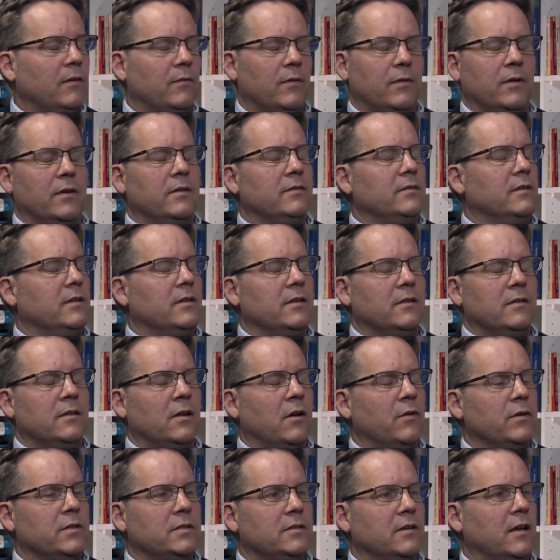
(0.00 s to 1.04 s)
it
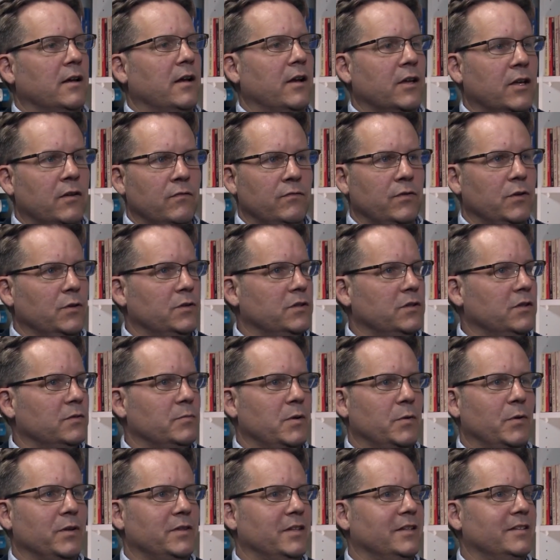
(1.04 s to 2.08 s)
always confuses
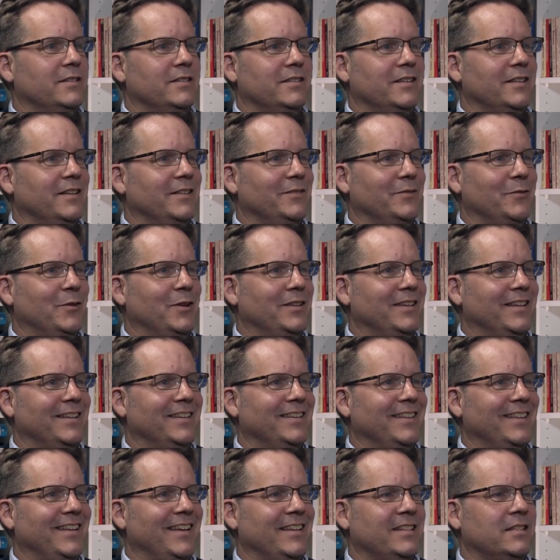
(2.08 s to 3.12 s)
me
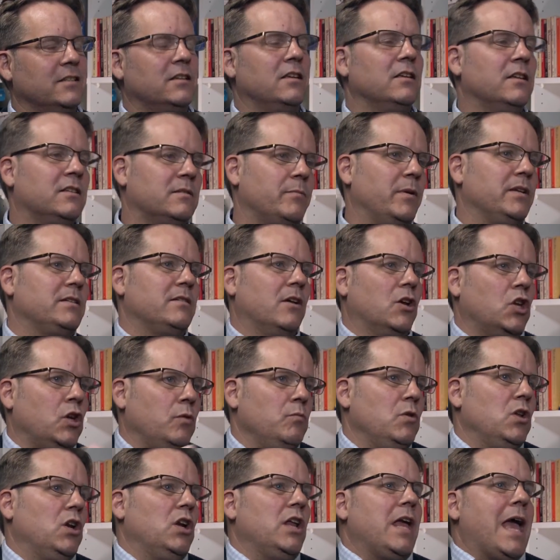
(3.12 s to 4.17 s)
it's basically a
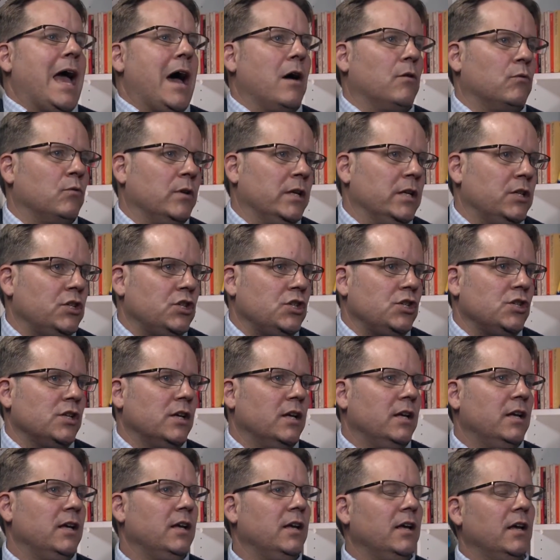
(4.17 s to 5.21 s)
community outreach
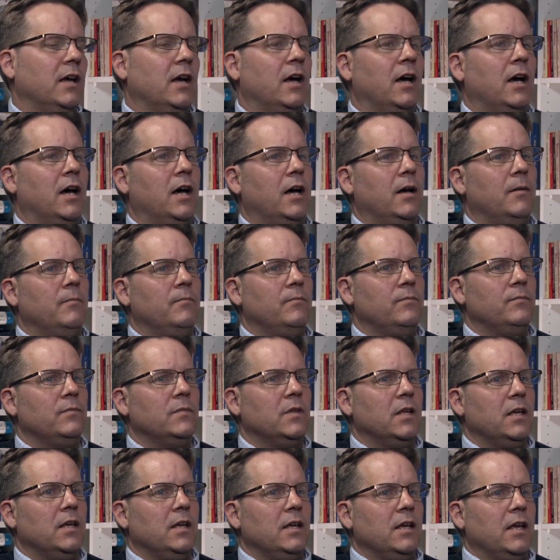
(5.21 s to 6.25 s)

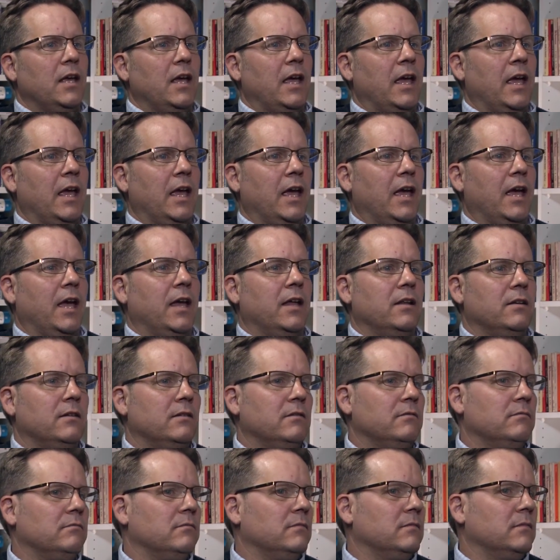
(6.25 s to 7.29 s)
and
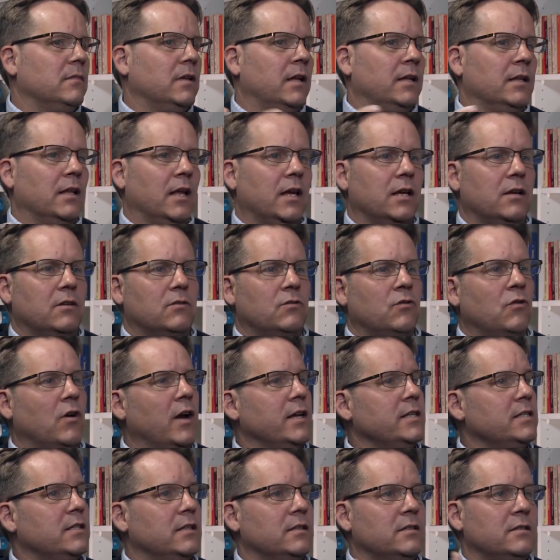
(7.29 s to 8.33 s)
like
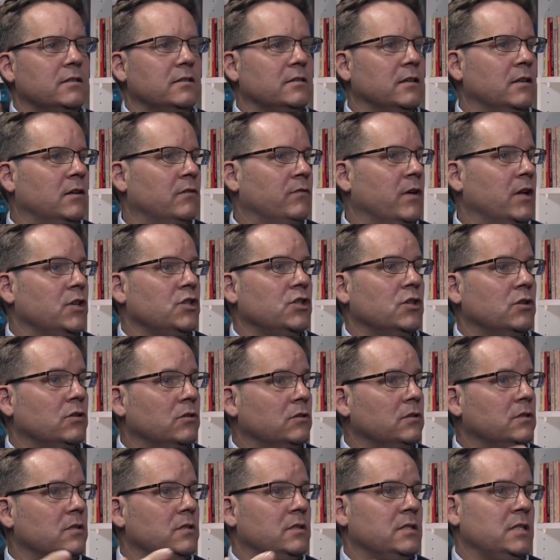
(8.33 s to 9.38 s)
crisis
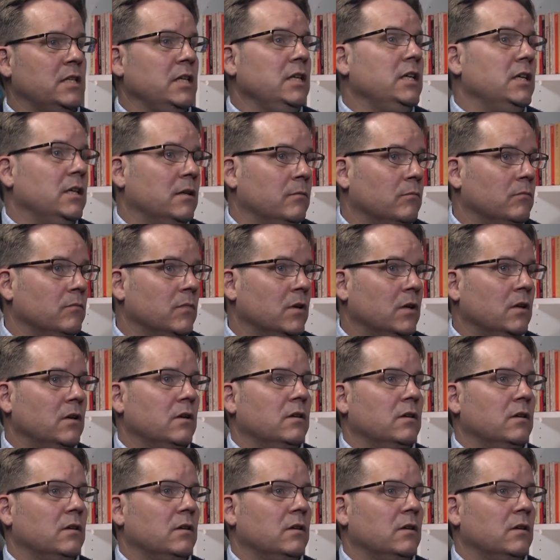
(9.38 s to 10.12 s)
intervention team,